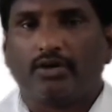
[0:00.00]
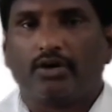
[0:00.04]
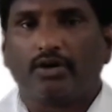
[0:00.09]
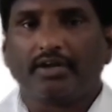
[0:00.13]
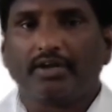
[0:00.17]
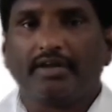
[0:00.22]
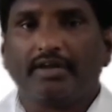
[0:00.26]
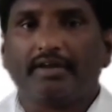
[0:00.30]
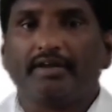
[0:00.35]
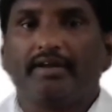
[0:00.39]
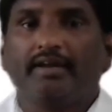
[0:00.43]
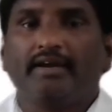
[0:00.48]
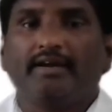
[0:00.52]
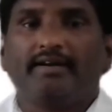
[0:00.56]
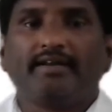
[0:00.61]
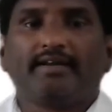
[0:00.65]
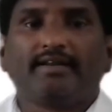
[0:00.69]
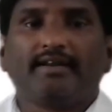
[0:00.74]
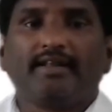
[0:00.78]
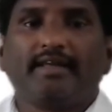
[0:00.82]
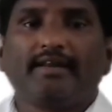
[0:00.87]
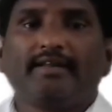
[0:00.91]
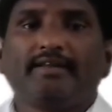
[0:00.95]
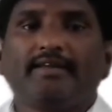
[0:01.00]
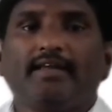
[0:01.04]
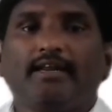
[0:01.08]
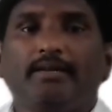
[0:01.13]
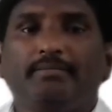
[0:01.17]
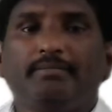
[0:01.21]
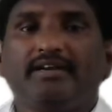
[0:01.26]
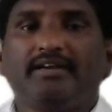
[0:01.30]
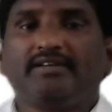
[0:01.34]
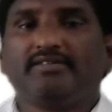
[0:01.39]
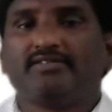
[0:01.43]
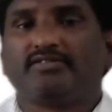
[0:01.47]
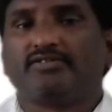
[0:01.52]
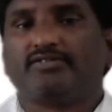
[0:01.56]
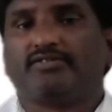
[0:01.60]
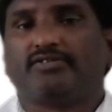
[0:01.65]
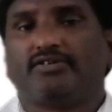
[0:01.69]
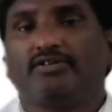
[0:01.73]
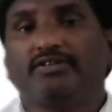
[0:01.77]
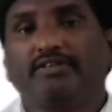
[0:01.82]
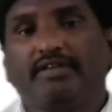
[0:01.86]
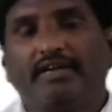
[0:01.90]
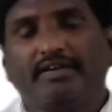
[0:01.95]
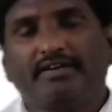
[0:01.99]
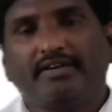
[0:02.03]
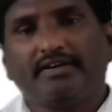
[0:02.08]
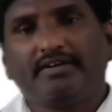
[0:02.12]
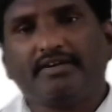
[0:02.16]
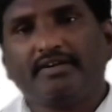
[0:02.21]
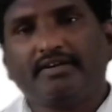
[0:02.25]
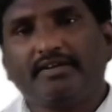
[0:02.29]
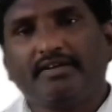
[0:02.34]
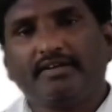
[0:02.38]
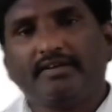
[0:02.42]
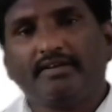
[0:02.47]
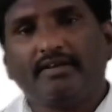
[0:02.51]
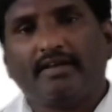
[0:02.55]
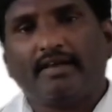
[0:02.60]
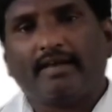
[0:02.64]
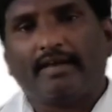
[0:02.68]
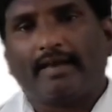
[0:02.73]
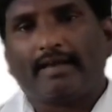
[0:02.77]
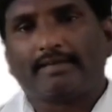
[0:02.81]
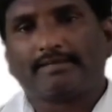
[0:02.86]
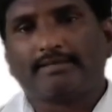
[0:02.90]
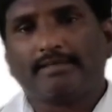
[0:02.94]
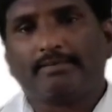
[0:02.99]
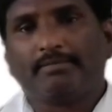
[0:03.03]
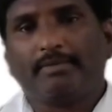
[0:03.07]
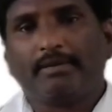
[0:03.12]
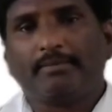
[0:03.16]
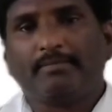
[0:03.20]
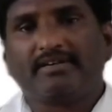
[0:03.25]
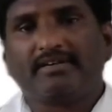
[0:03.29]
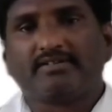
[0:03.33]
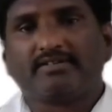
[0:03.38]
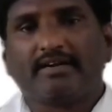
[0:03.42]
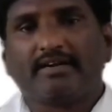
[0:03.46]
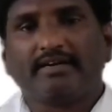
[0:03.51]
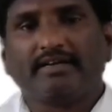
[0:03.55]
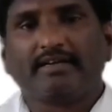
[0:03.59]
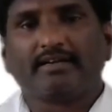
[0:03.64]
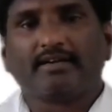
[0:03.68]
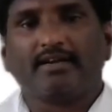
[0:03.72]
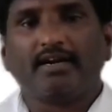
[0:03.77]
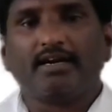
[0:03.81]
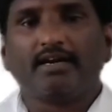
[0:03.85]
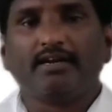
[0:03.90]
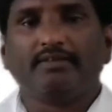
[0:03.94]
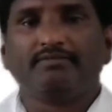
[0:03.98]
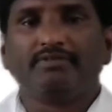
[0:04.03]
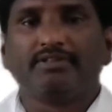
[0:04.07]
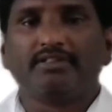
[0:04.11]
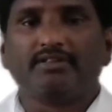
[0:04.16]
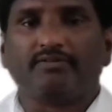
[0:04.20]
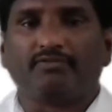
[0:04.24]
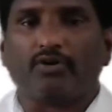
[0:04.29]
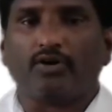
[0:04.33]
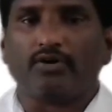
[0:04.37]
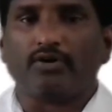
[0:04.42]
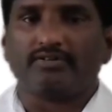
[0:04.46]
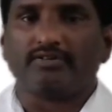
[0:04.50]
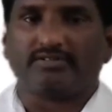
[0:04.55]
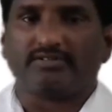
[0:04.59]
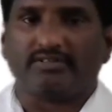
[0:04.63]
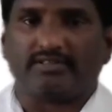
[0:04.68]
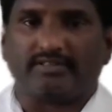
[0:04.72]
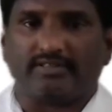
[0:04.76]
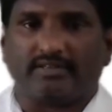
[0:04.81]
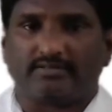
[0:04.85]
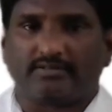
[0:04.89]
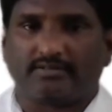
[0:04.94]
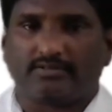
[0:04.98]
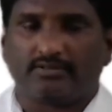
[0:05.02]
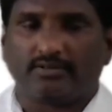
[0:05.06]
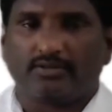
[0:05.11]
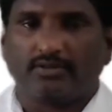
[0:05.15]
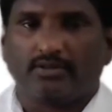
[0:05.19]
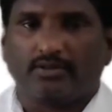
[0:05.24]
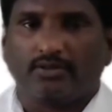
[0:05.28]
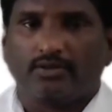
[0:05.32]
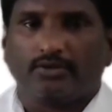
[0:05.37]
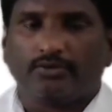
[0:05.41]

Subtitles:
Okay, declaring elements in a DTD, XML elements are declared with the following syntax.